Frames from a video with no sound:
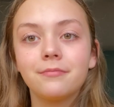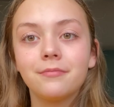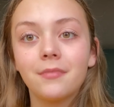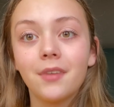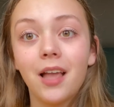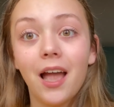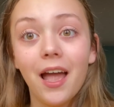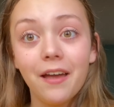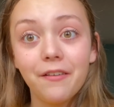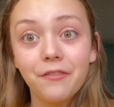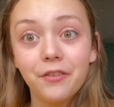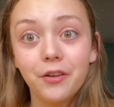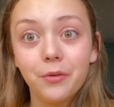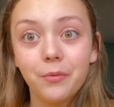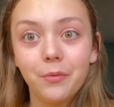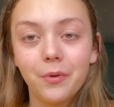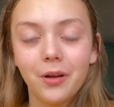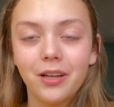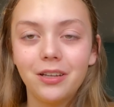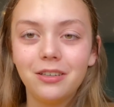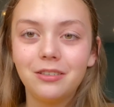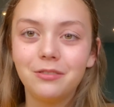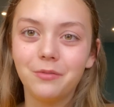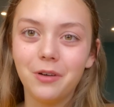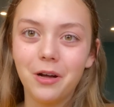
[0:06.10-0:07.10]
Hi
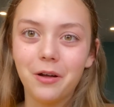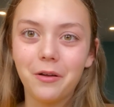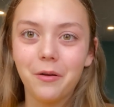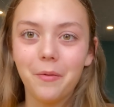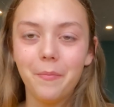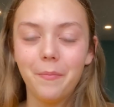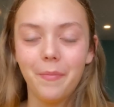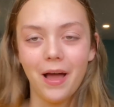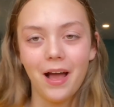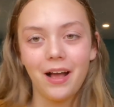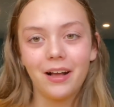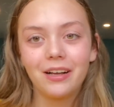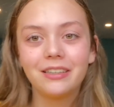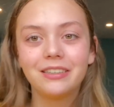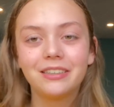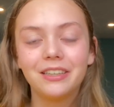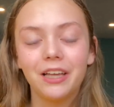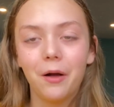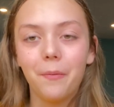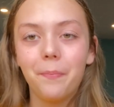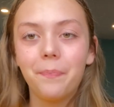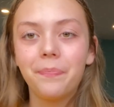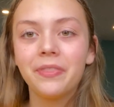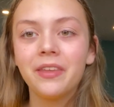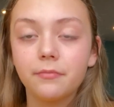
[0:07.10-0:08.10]
everyone, welcome back.
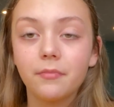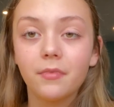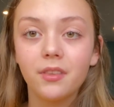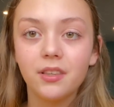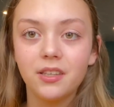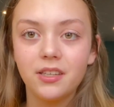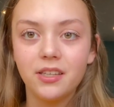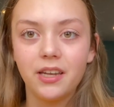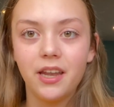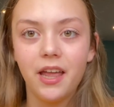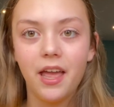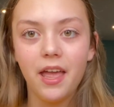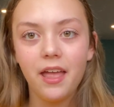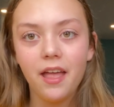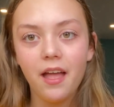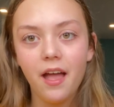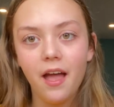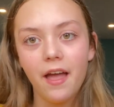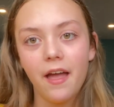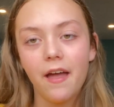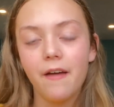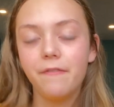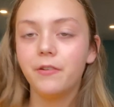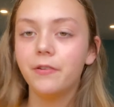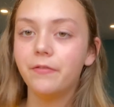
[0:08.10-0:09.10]
So today
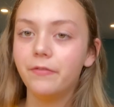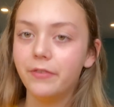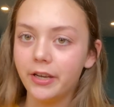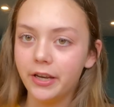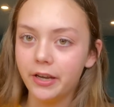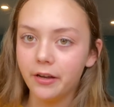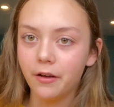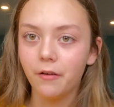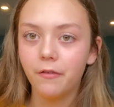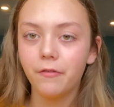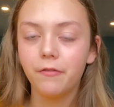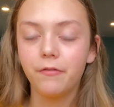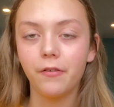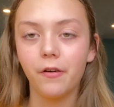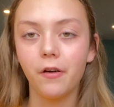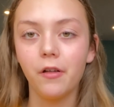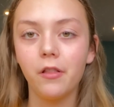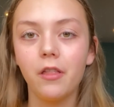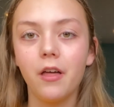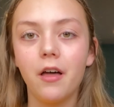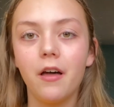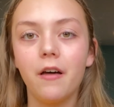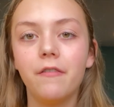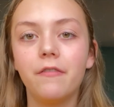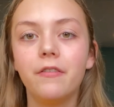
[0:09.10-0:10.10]
I have a video
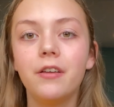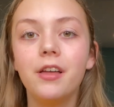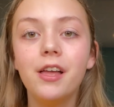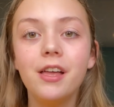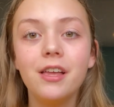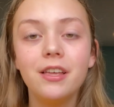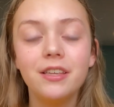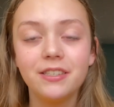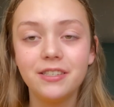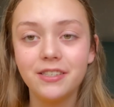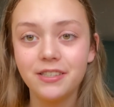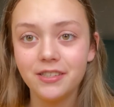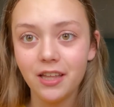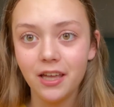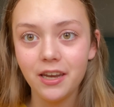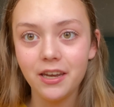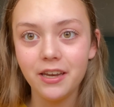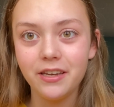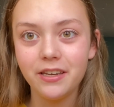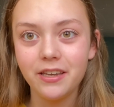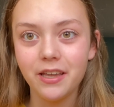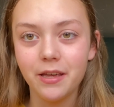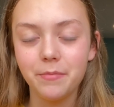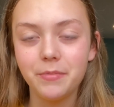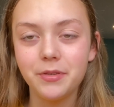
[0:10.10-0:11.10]
full of
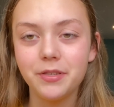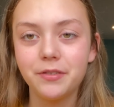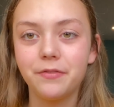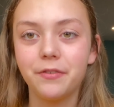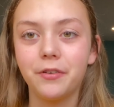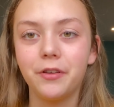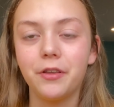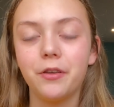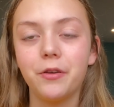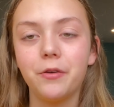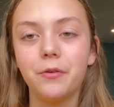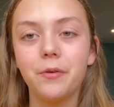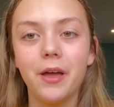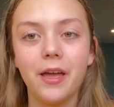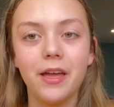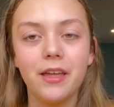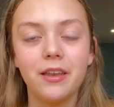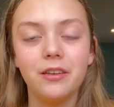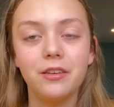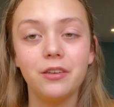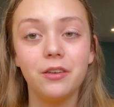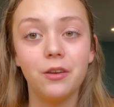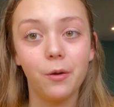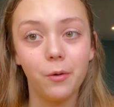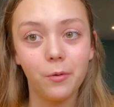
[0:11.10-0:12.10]
study tips for you
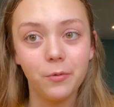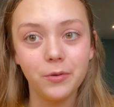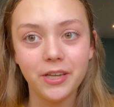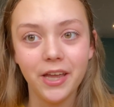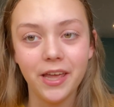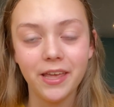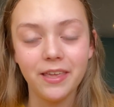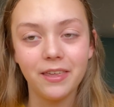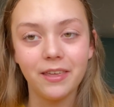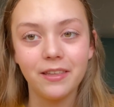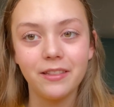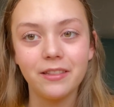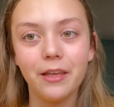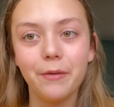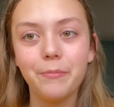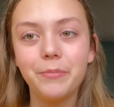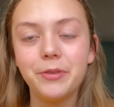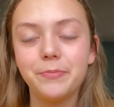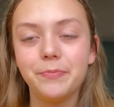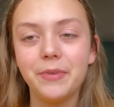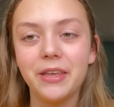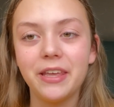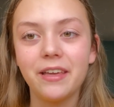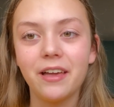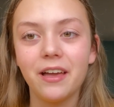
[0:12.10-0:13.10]
and note-taking
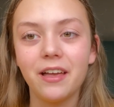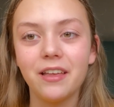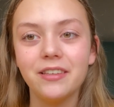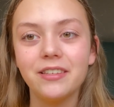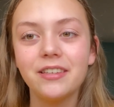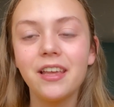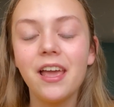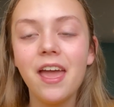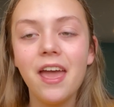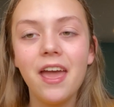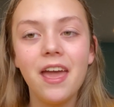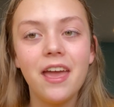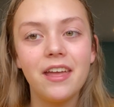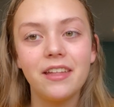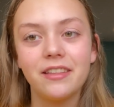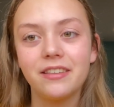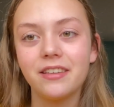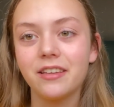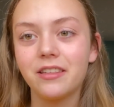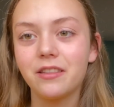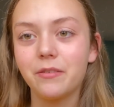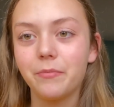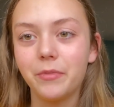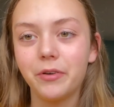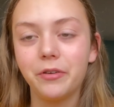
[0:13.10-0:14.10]
tips because it's
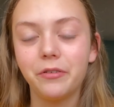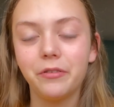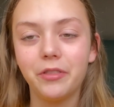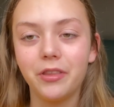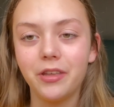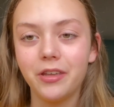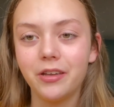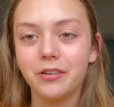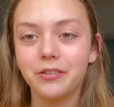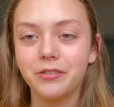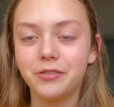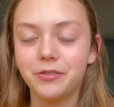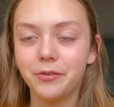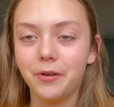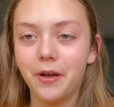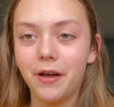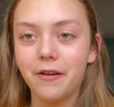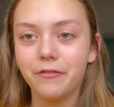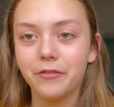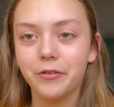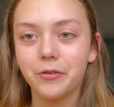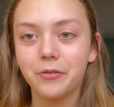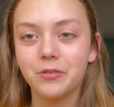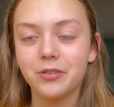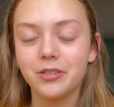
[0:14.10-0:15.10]
like the middle of the year, so
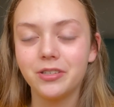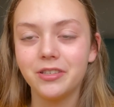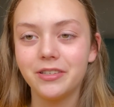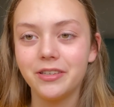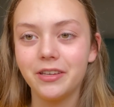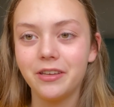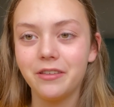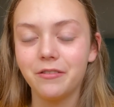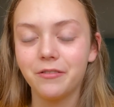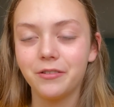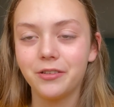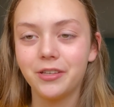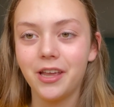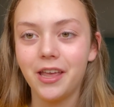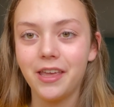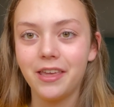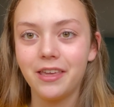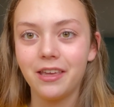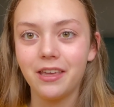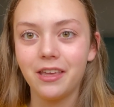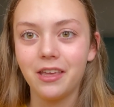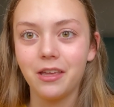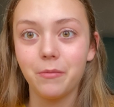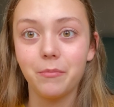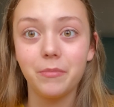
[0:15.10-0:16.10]
everyone's either
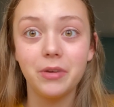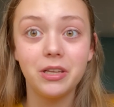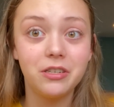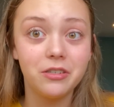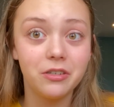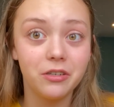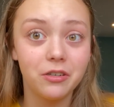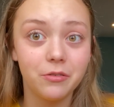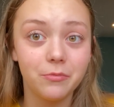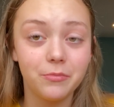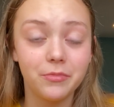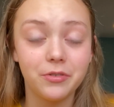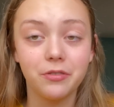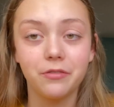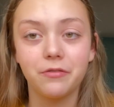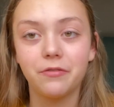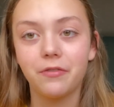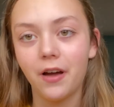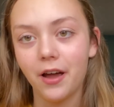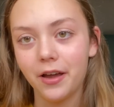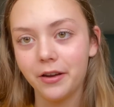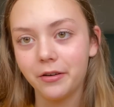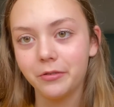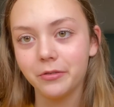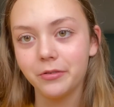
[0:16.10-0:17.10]
taking midterms or
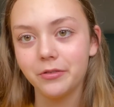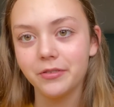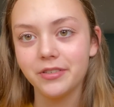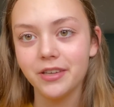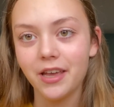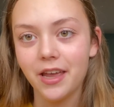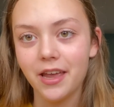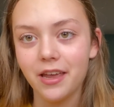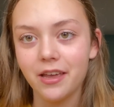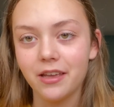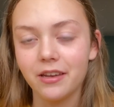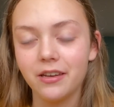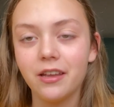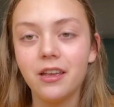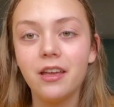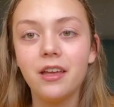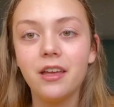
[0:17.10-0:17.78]
finals, and